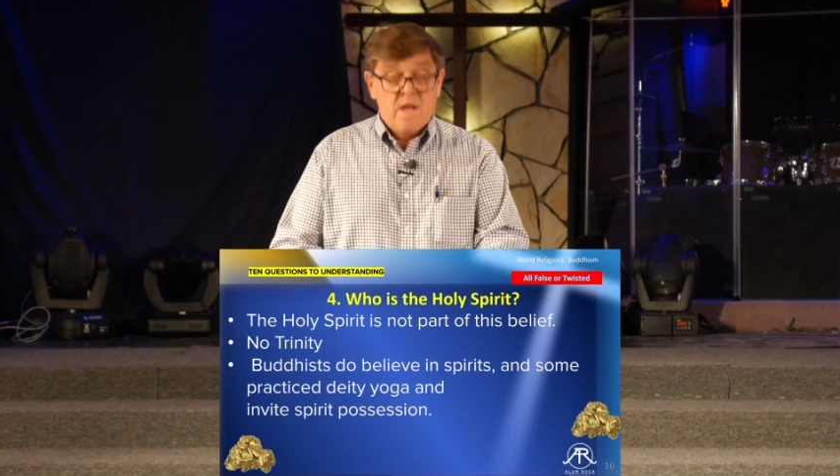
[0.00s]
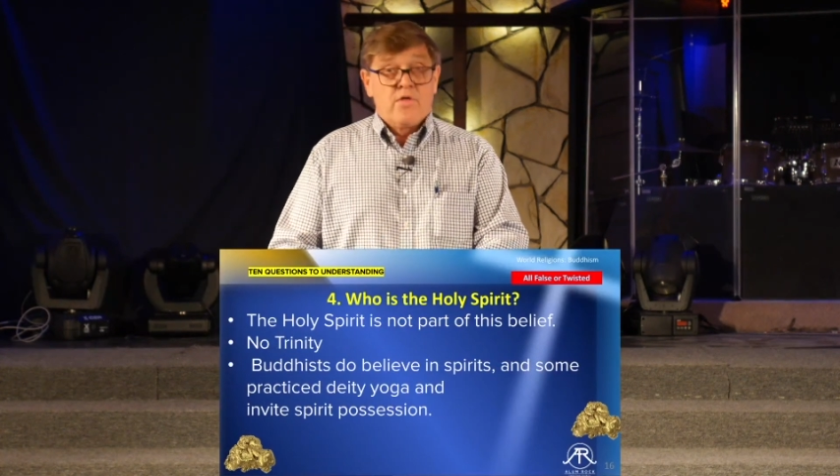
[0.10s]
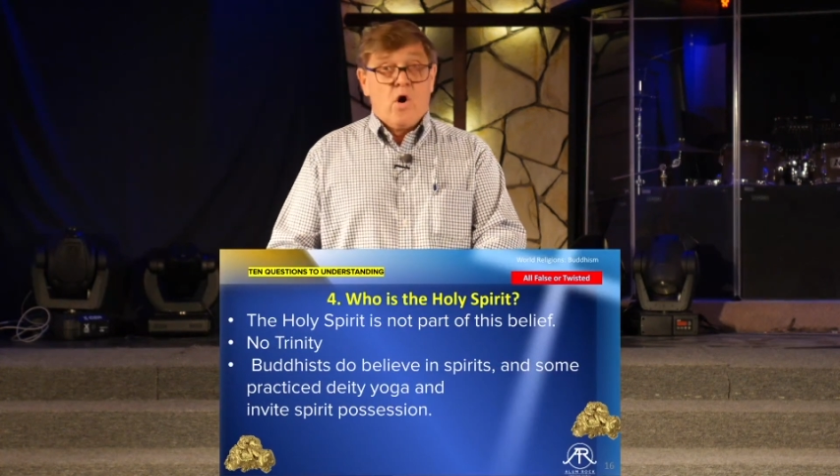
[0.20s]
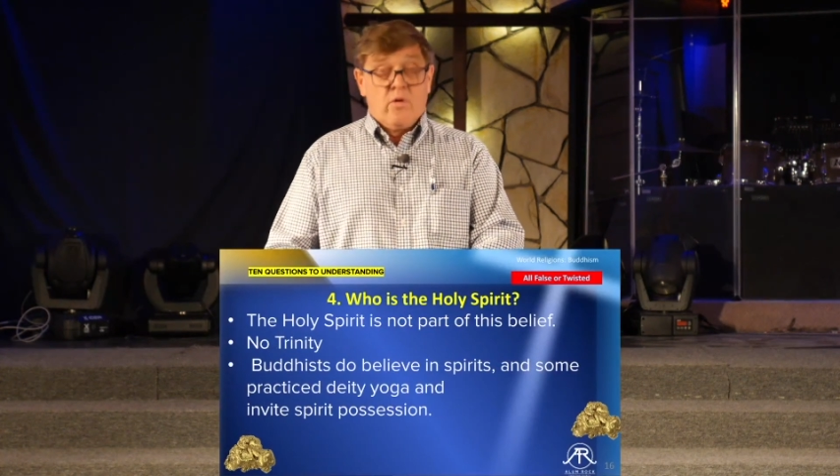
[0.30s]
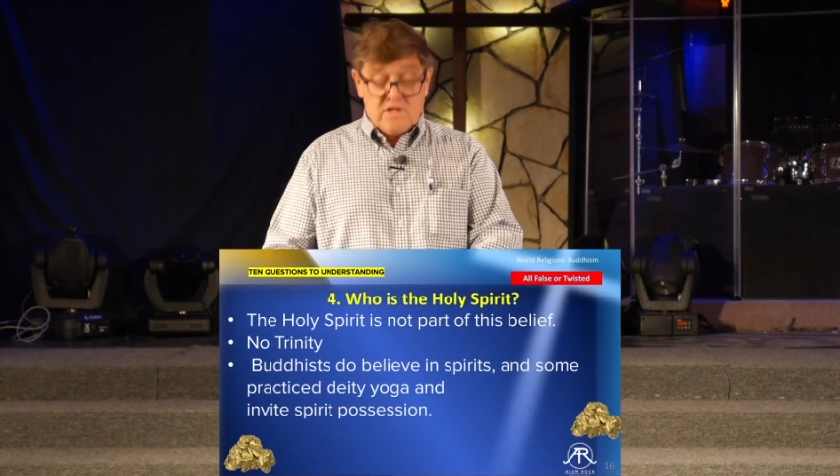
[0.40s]

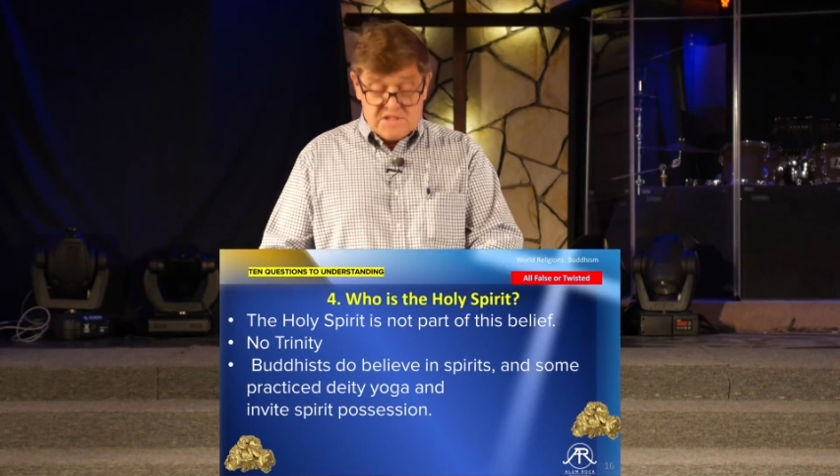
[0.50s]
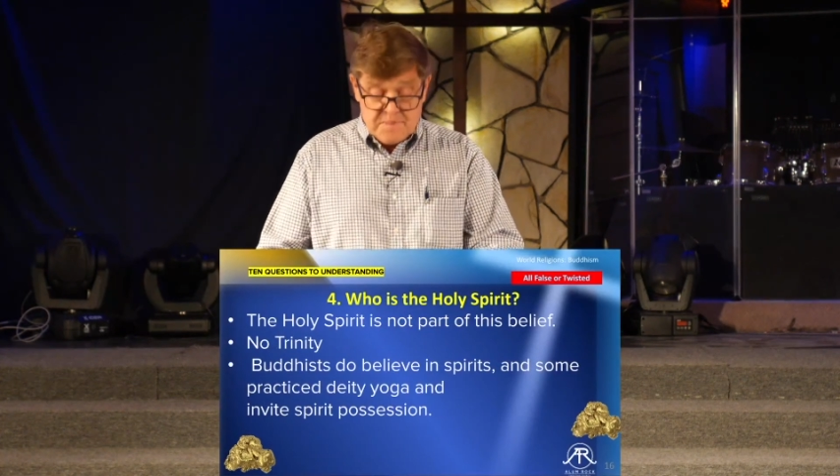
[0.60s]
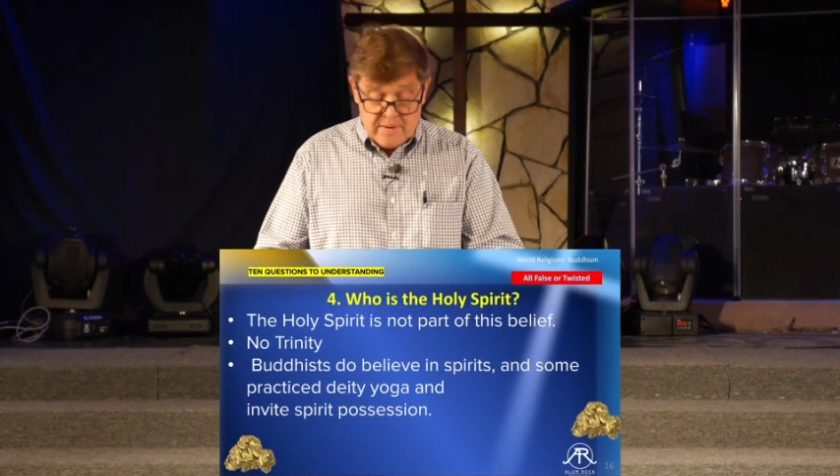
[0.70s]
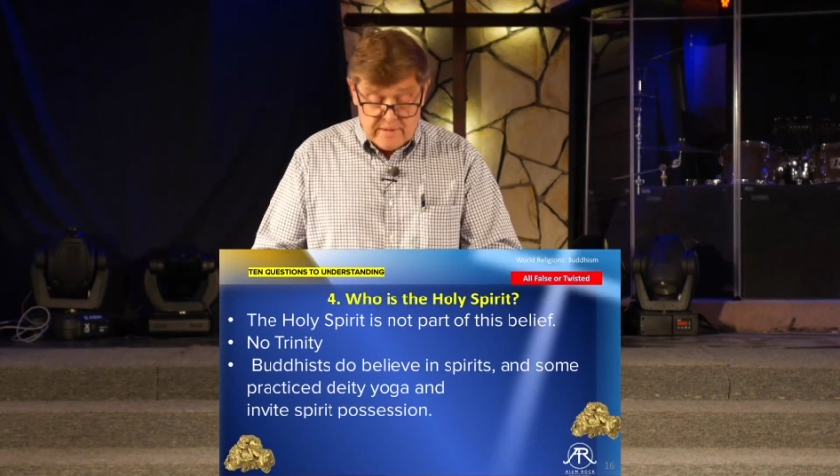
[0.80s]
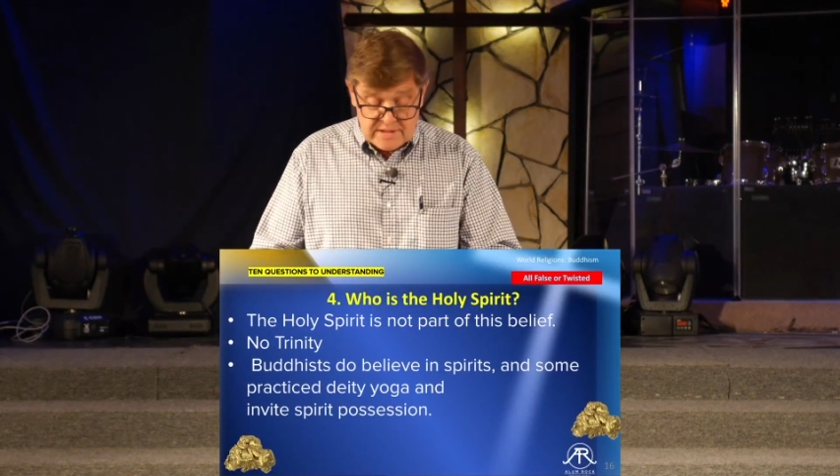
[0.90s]
The Holy
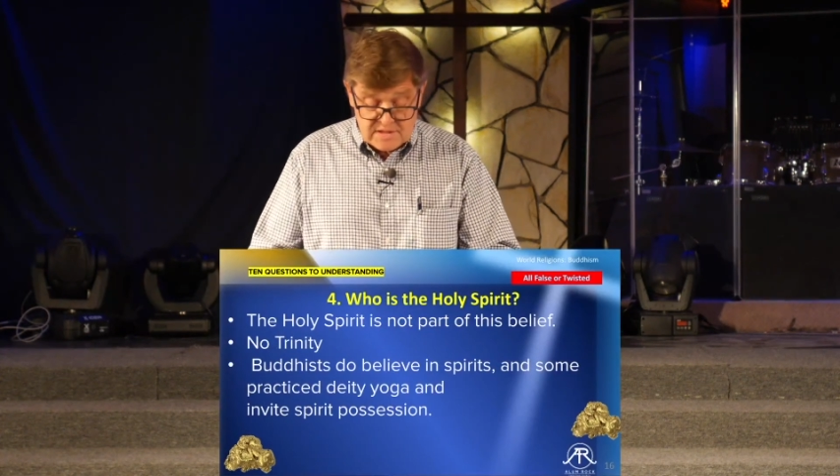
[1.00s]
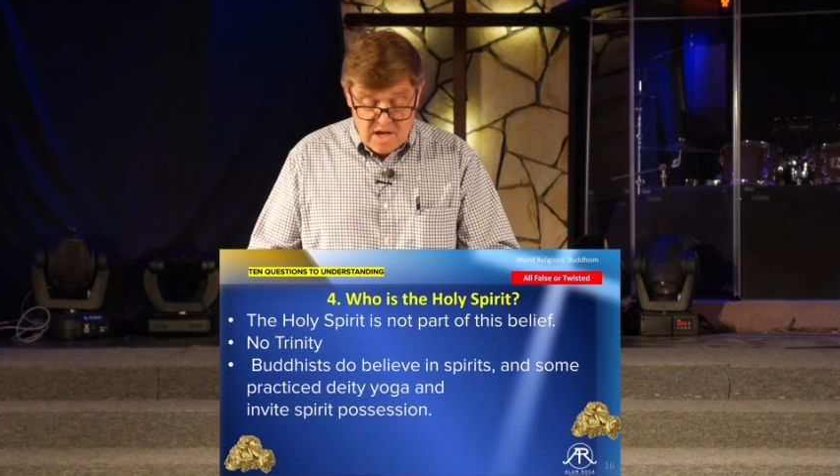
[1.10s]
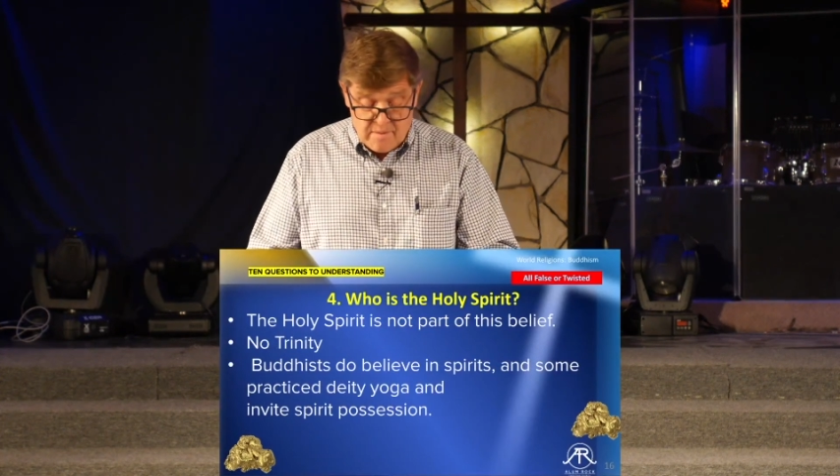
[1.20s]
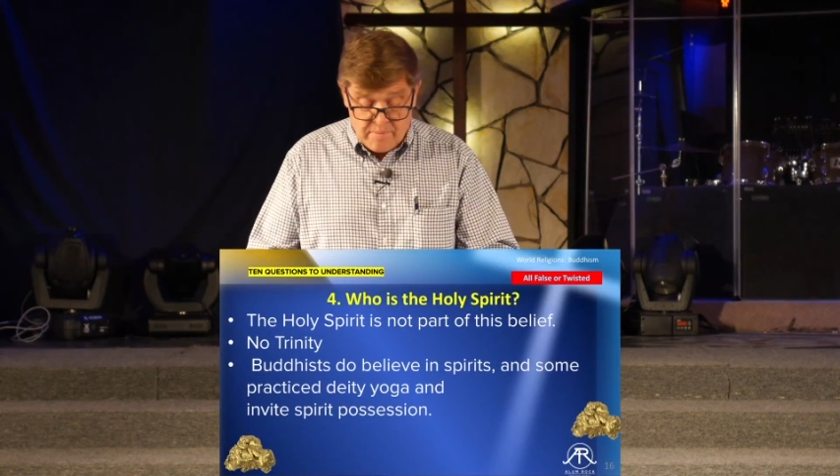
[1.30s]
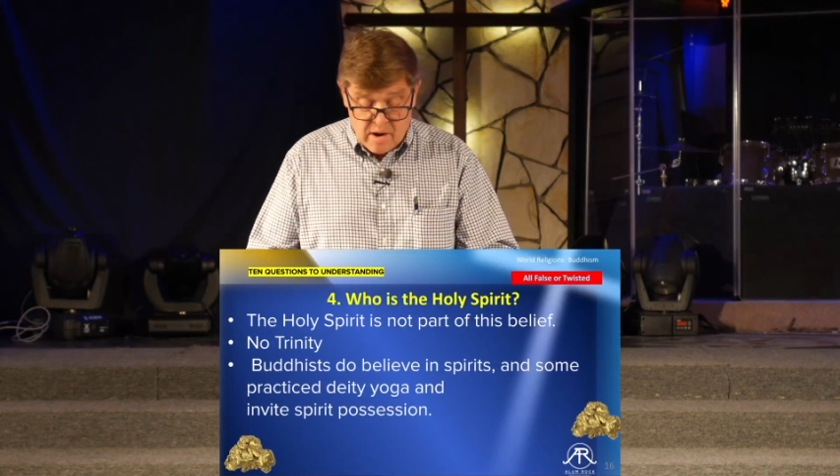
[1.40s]
Spirit is
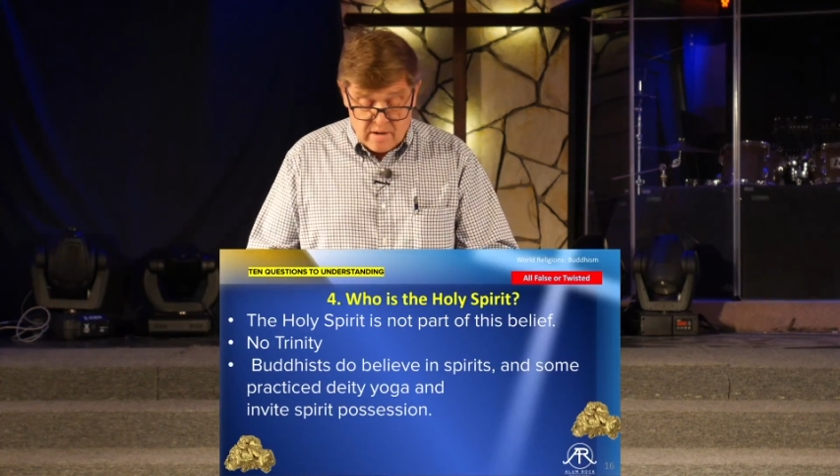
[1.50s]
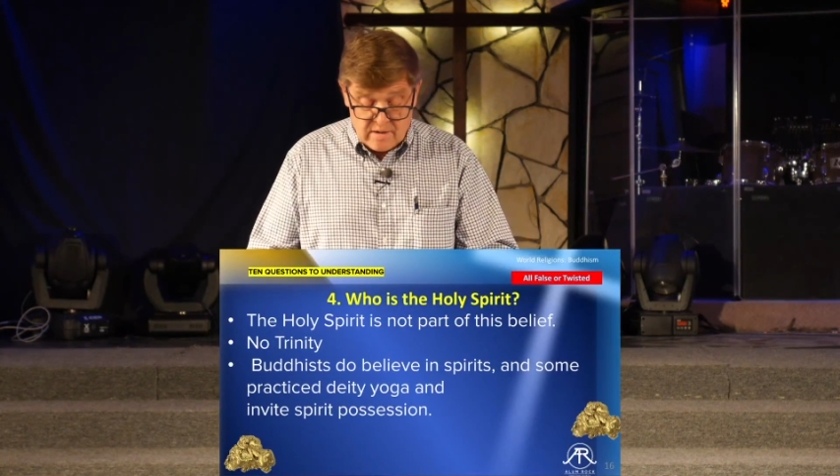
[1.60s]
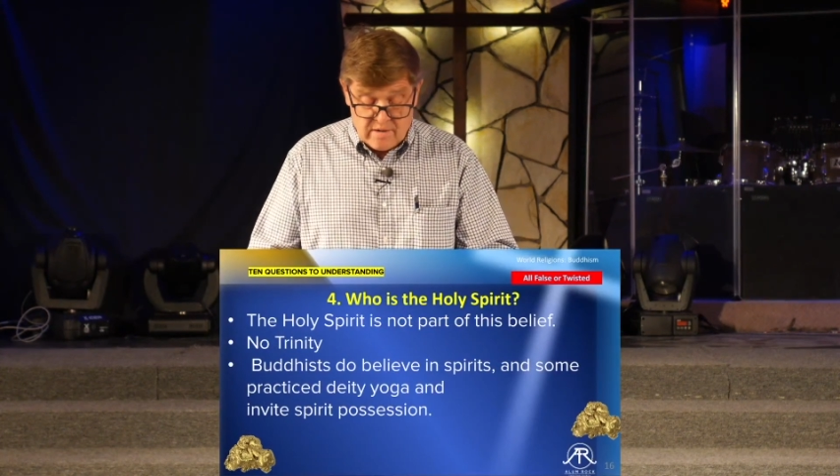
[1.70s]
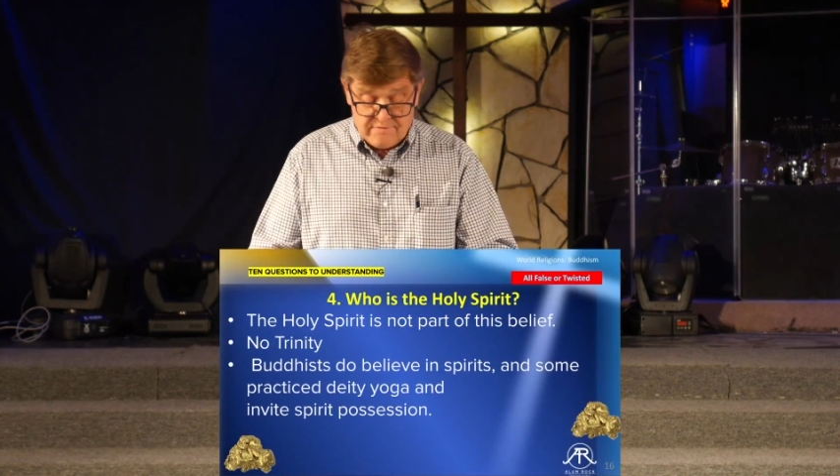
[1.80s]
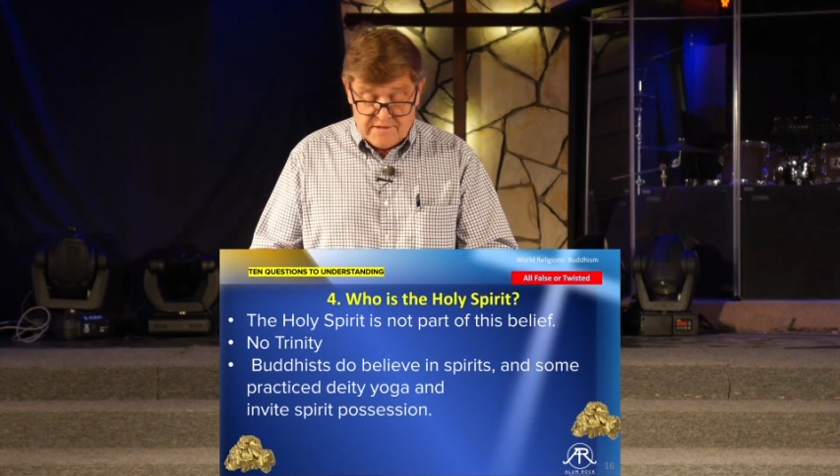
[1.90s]
not part
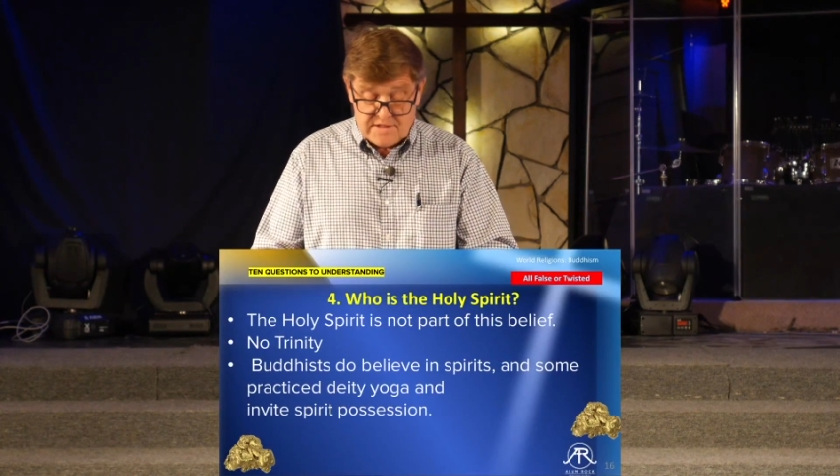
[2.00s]
of this